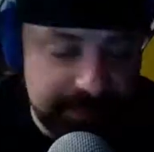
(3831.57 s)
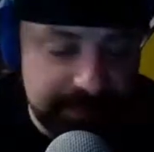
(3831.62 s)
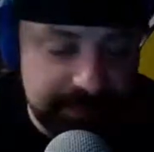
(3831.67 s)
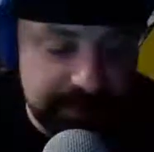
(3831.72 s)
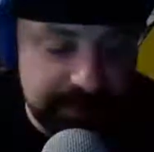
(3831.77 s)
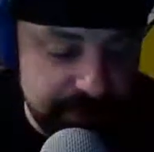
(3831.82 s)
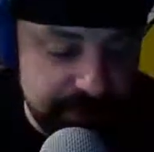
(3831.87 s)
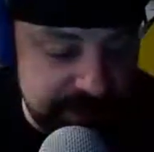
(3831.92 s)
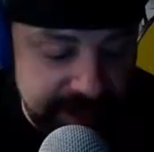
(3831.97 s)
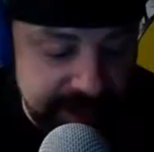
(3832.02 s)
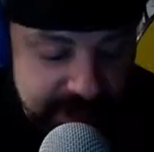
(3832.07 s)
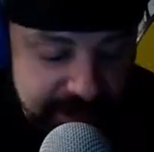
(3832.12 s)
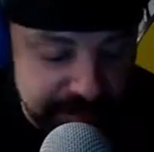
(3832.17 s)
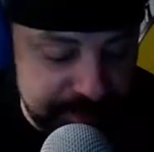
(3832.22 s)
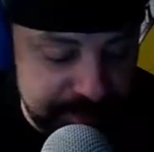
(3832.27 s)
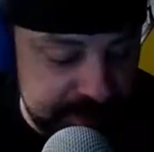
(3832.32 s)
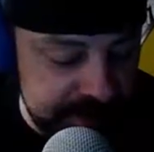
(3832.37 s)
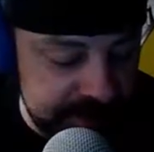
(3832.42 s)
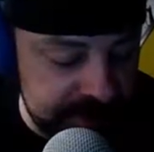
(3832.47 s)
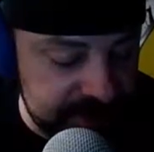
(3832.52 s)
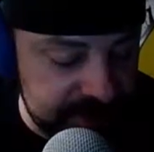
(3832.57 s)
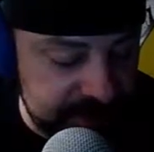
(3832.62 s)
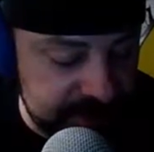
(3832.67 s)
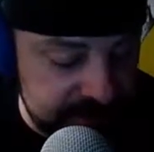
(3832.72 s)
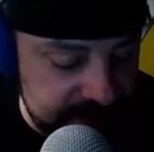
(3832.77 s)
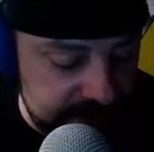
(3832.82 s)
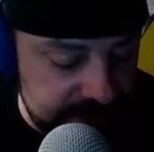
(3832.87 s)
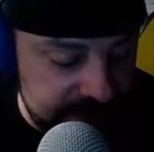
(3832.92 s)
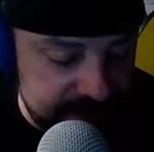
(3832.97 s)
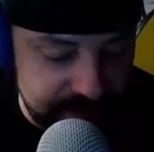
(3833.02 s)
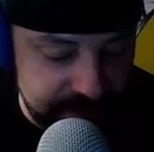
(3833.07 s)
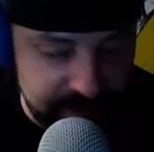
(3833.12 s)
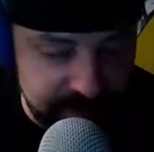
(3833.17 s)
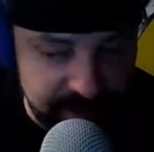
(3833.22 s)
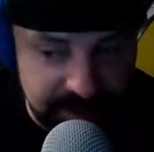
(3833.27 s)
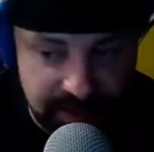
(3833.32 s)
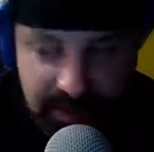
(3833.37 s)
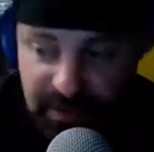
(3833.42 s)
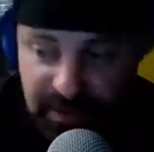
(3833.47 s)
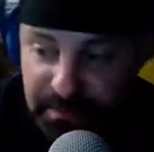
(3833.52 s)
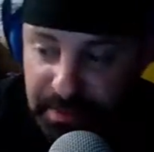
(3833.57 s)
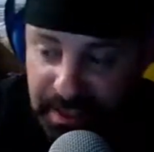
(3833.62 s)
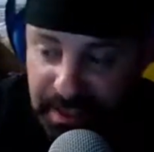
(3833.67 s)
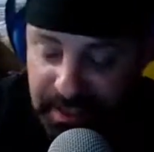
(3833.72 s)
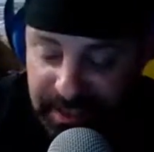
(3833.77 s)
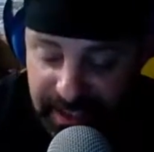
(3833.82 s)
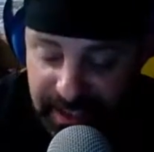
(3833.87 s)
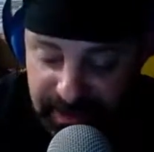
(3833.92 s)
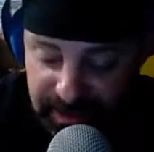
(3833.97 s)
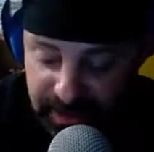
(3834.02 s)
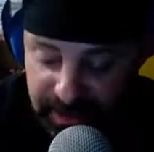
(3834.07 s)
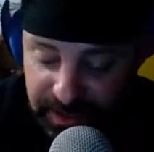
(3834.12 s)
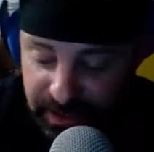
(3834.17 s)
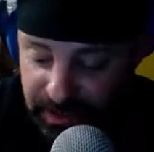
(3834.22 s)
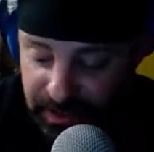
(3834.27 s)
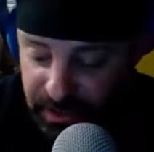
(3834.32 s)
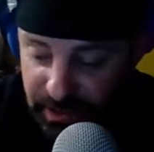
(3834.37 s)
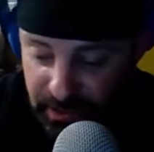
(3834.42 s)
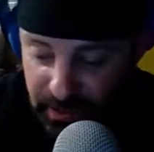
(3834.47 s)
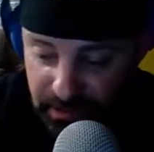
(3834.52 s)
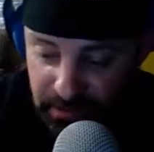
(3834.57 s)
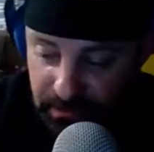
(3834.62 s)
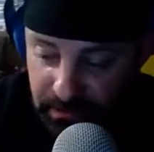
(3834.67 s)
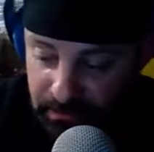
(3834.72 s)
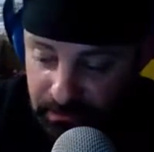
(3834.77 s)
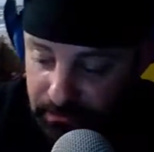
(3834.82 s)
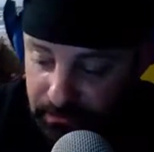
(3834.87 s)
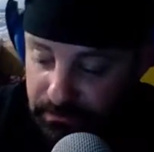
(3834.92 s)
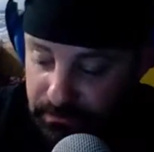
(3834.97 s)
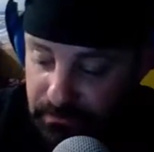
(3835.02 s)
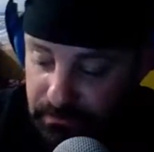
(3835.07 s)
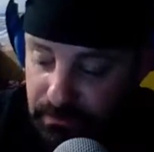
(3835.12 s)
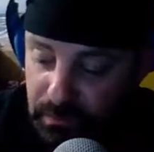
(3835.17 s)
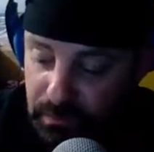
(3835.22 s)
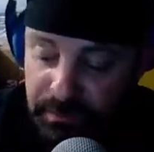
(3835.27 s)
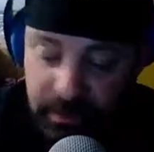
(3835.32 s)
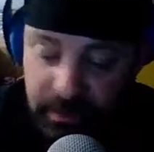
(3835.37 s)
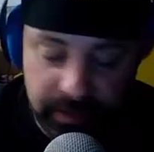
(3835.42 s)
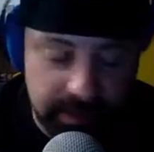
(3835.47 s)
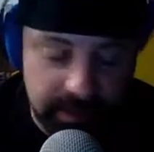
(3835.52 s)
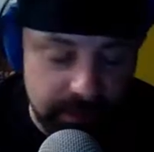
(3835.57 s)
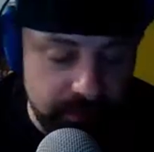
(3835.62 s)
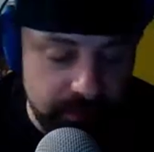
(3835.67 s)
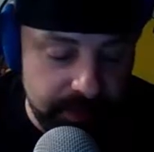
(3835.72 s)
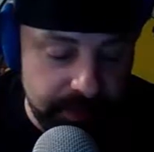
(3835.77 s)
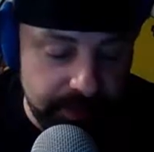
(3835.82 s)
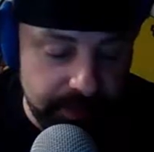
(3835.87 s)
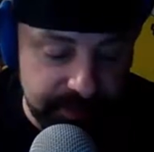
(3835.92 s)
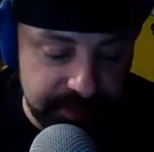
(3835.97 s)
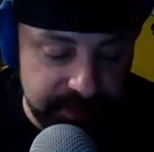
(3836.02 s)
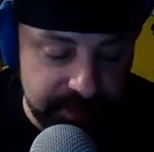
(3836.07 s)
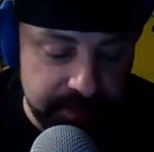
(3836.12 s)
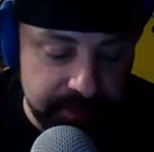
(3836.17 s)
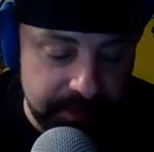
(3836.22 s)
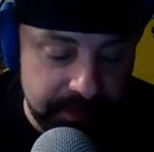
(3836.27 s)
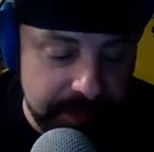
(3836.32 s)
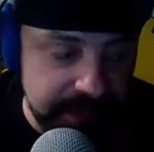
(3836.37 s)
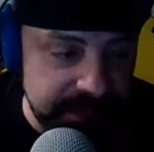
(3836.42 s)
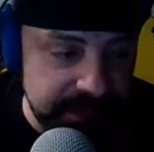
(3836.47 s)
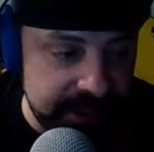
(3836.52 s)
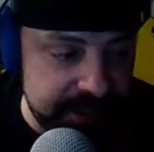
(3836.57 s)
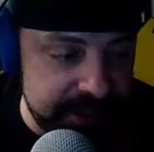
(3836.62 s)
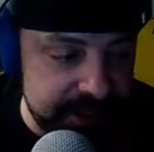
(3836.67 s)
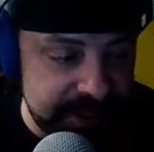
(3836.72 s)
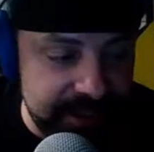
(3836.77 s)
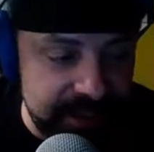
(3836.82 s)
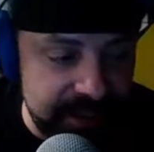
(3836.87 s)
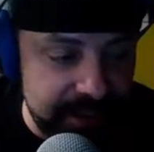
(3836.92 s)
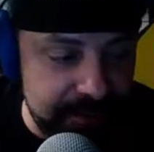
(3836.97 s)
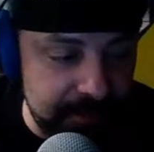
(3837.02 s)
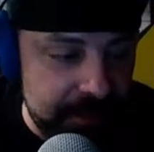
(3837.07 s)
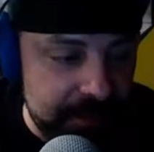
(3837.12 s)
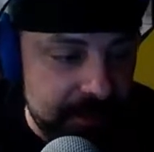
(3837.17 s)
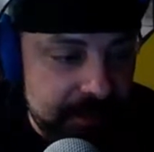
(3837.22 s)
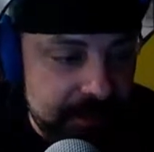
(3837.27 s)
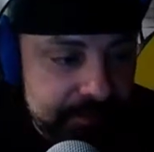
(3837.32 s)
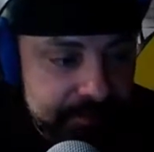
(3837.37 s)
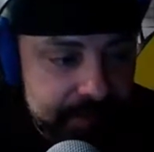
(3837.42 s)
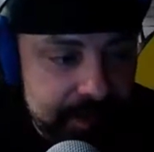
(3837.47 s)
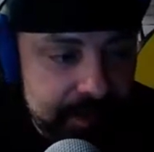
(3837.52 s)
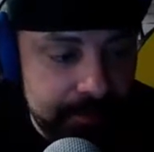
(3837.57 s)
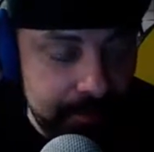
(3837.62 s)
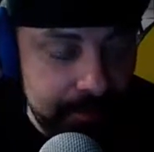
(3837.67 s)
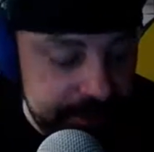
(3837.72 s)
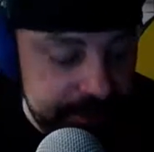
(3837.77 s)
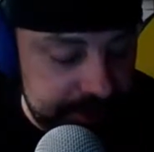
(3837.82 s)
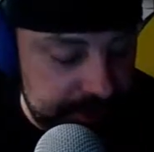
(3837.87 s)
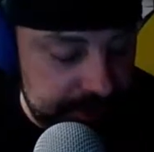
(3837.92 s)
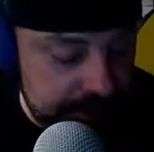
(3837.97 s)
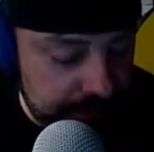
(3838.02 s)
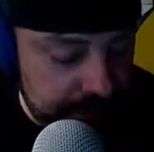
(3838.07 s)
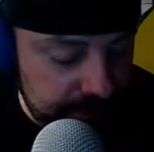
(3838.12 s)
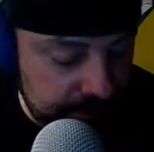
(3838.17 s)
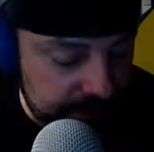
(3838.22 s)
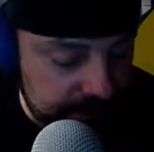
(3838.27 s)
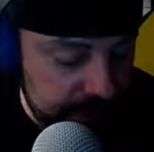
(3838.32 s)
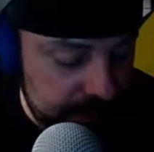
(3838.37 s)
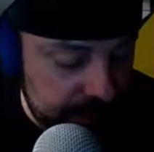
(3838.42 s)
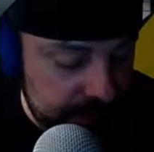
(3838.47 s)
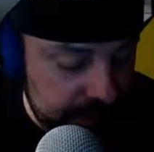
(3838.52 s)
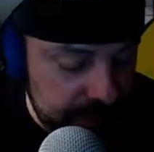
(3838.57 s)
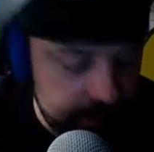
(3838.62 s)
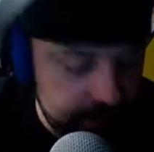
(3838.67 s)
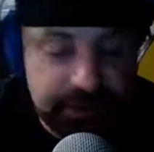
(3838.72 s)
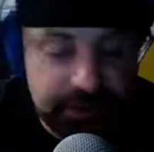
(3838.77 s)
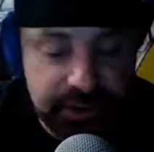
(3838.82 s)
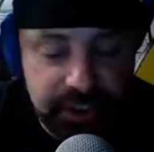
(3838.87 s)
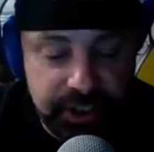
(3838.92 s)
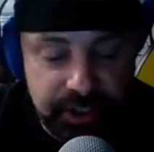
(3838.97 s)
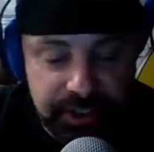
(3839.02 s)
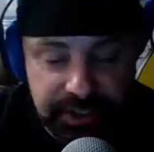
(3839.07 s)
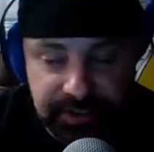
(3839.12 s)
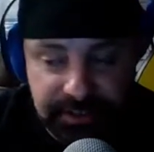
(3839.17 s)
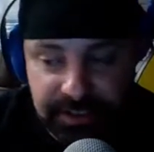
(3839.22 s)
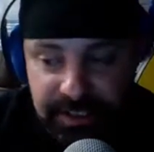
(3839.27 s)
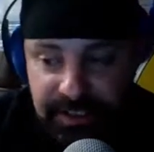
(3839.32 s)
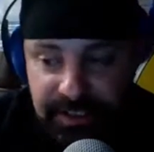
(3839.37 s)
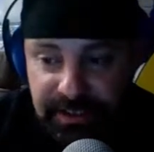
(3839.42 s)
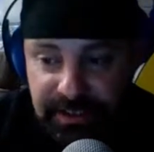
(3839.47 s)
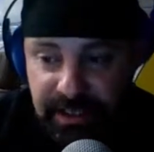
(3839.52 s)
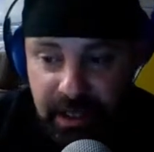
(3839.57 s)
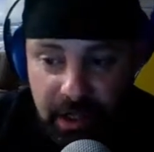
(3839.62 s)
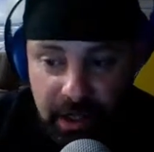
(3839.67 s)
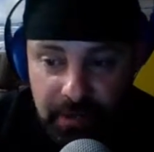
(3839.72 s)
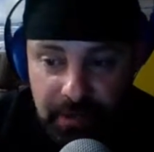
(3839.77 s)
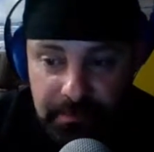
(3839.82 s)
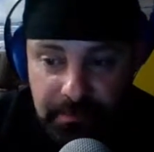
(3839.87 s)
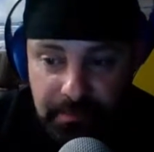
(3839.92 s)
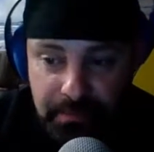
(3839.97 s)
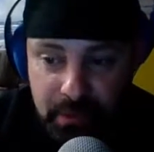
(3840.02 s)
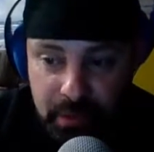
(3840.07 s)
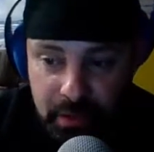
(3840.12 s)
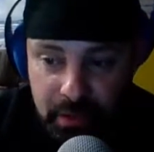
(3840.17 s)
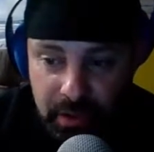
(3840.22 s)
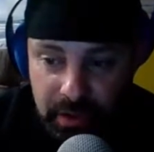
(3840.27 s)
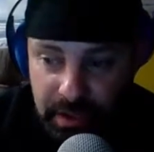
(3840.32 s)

Recap is another podcast that I do. We've only got one episode, but I got a team of MMA geniuses on board.